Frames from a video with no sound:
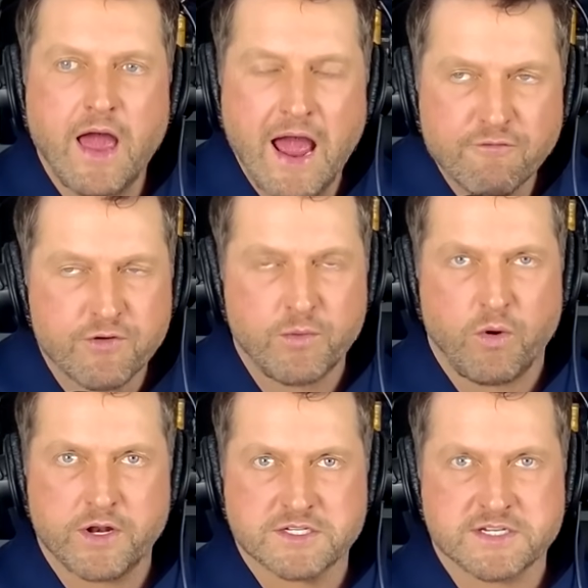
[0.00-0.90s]

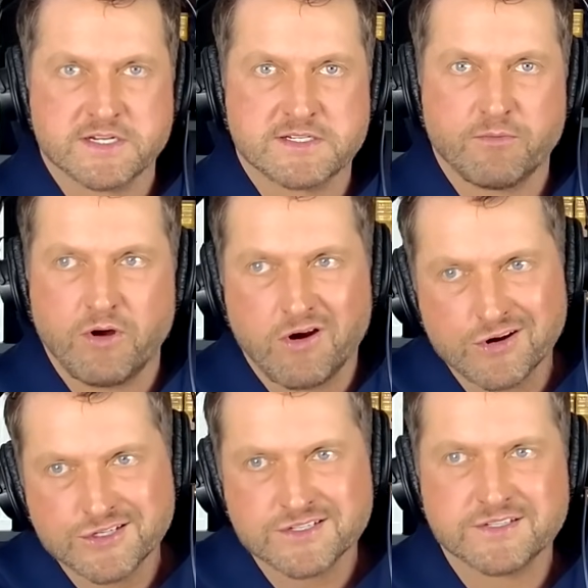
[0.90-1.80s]
Everyone is going to say, well,
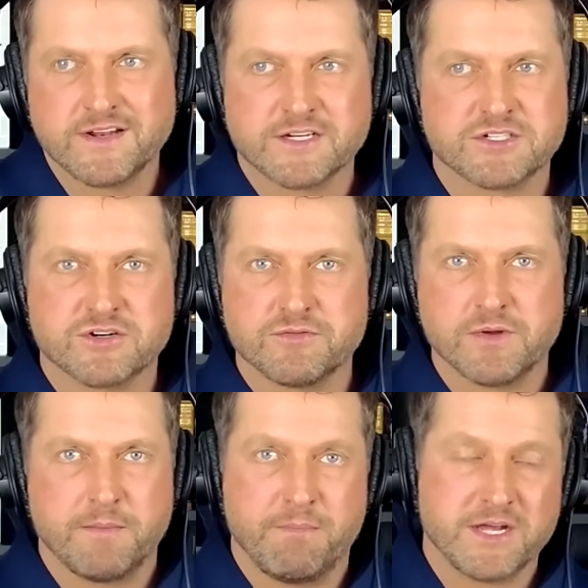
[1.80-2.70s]
Arch is the next
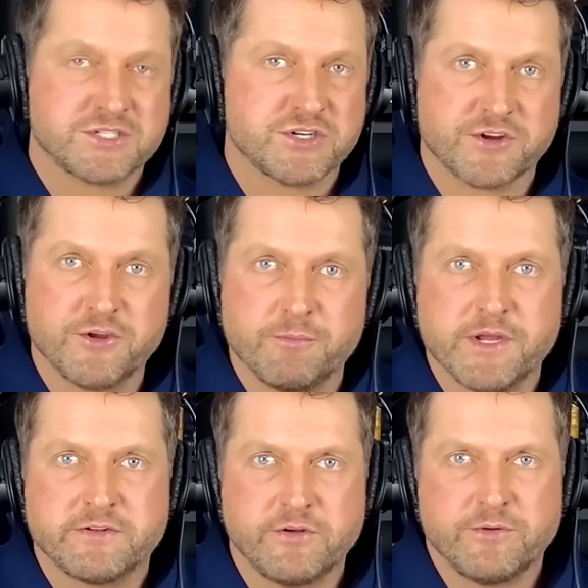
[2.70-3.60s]
year, at best your
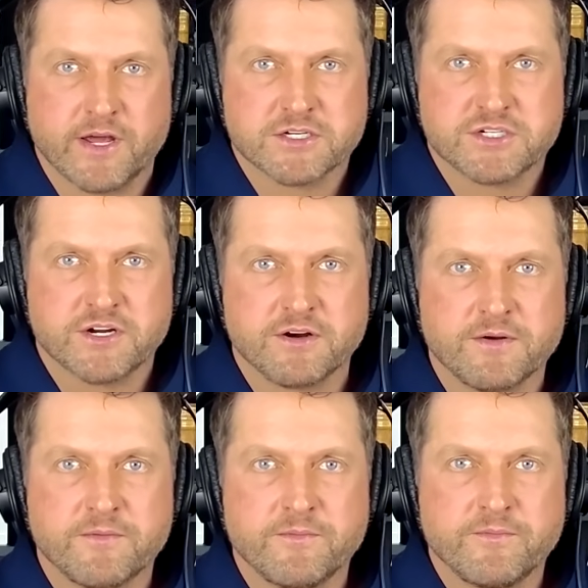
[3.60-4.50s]
QB2 next year.
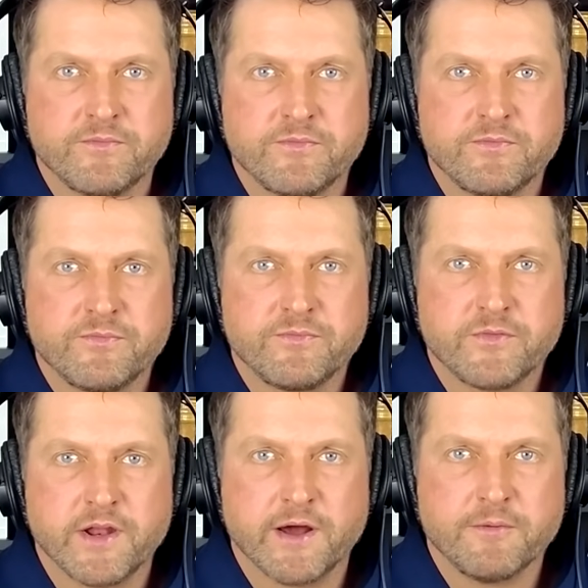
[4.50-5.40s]

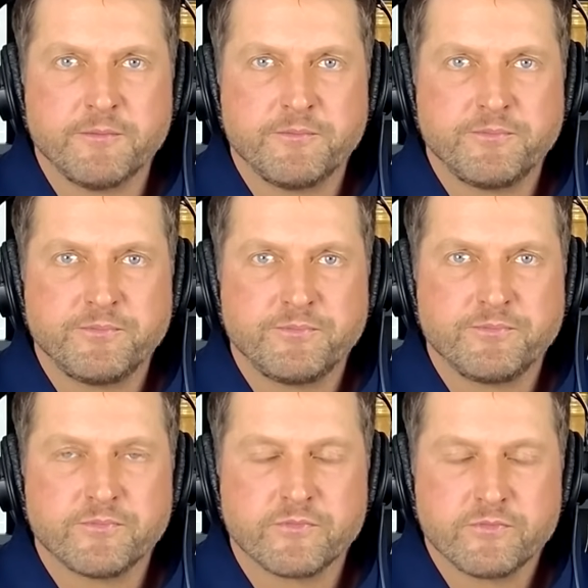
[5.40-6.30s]

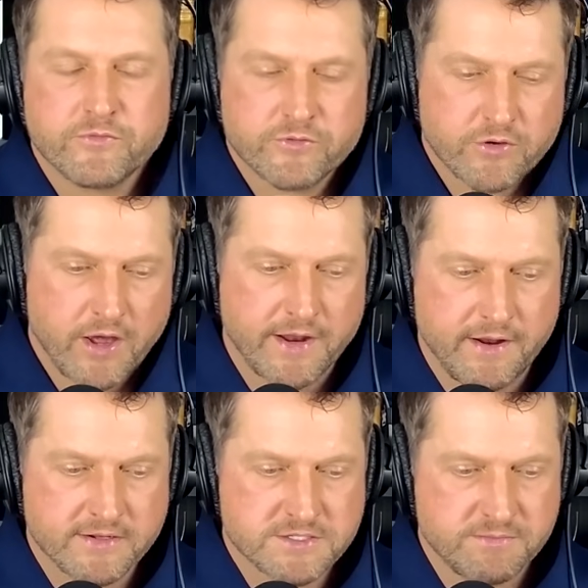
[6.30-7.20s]
So go
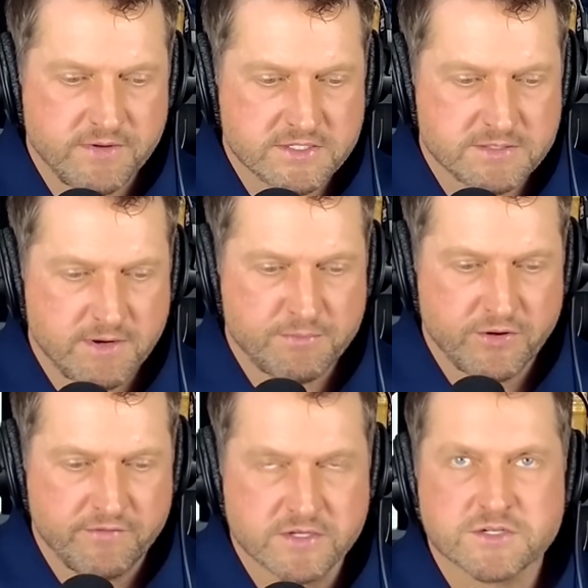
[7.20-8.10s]
ahead, answer my
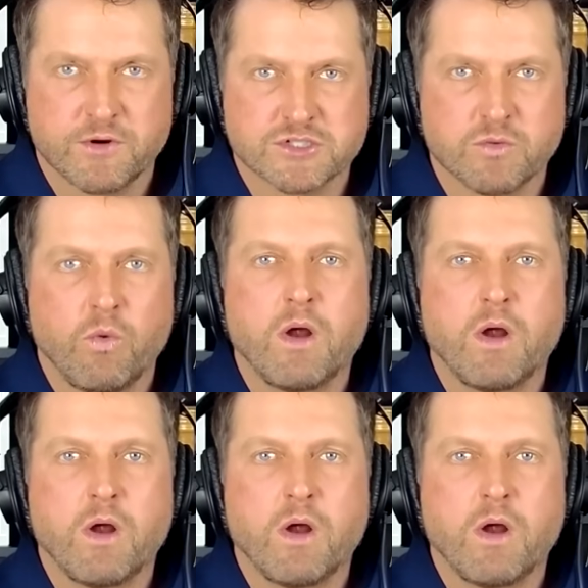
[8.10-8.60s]
previous question.